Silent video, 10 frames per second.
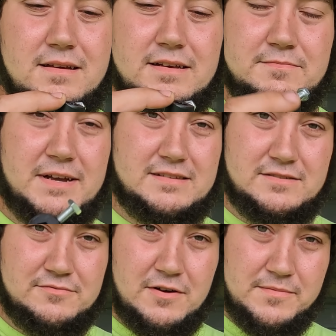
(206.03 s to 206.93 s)
That's
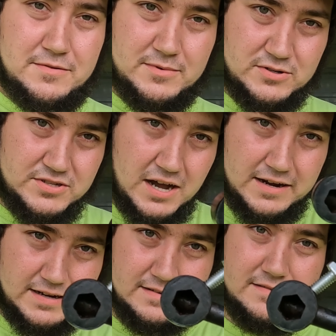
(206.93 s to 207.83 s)
basically a 12mm
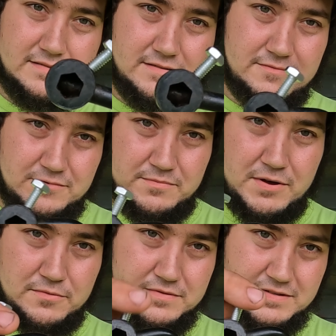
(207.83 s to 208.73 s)
socket with a
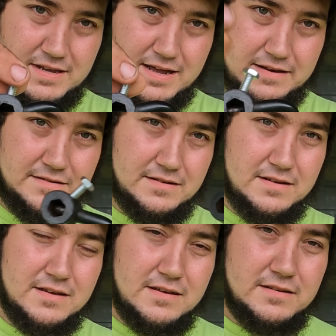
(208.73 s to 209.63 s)
bolt inside.
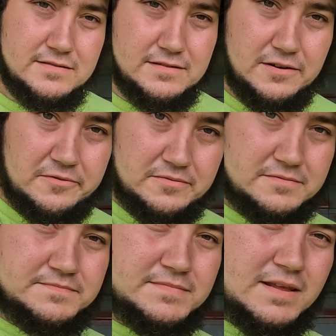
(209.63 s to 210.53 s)
So,
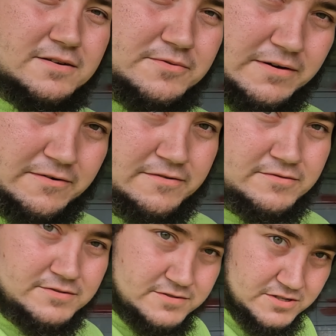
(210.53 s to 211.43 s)
whatever.
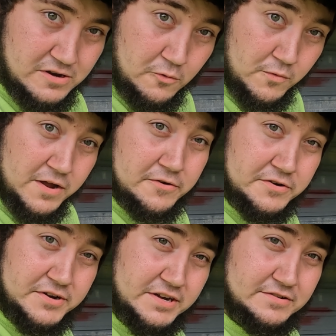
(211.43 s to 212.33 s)
Just don't weld
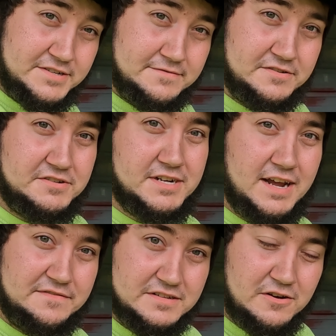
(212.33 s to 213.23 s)
on your gear shifter
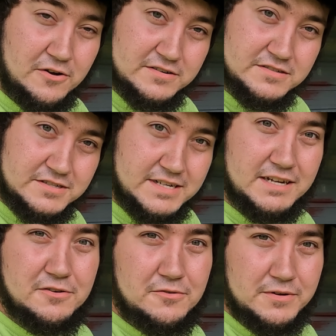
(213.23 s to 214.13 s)
shafts. It's hardened
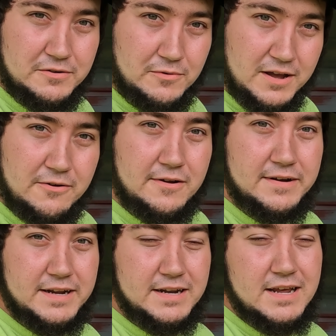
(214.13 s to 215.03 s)
steel. When you weld
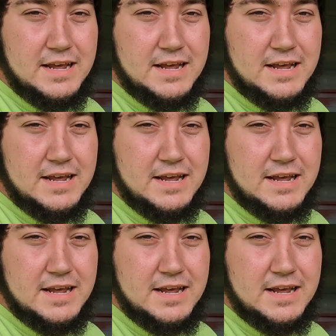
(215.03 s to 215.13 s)
on it,